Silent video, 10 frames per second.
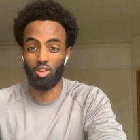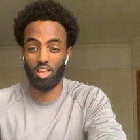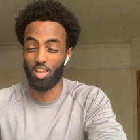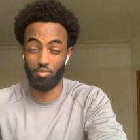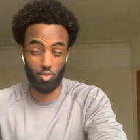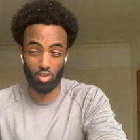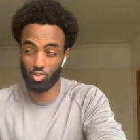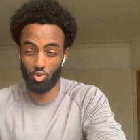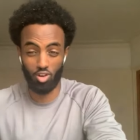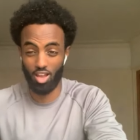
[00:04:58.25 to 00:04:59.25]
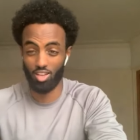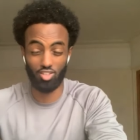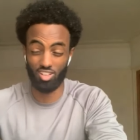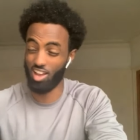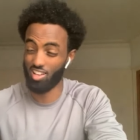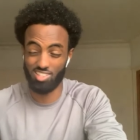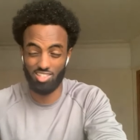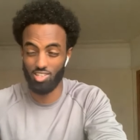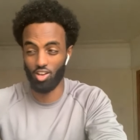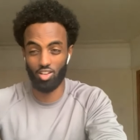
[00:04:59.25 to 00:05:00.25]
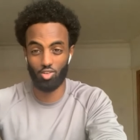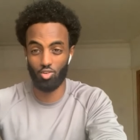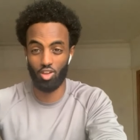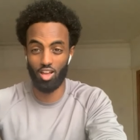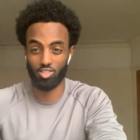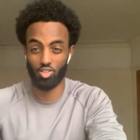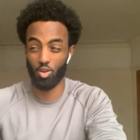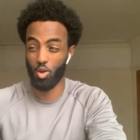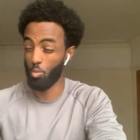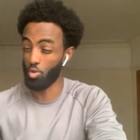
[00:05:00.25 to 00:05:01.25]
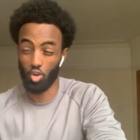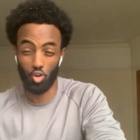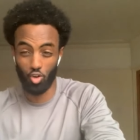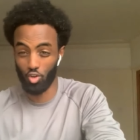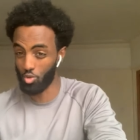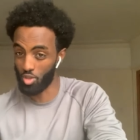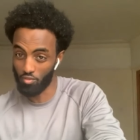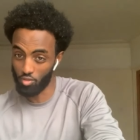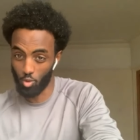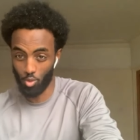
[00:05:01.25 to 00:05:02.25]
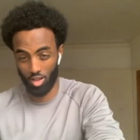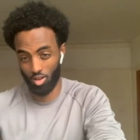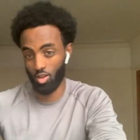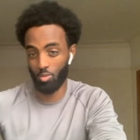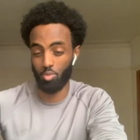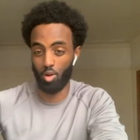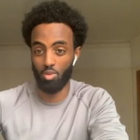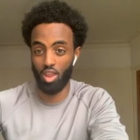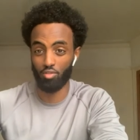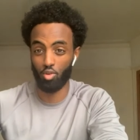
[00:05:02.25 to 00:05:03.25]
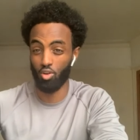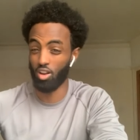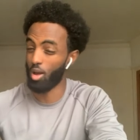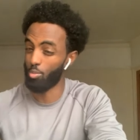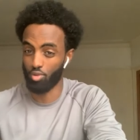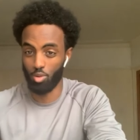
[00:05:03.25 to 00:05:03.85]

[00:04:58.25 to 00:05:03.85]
Like if you want to score a hat trick, I can see you're gonna score a hat trick, but you're not gonna do that if you go back bottom left corner. I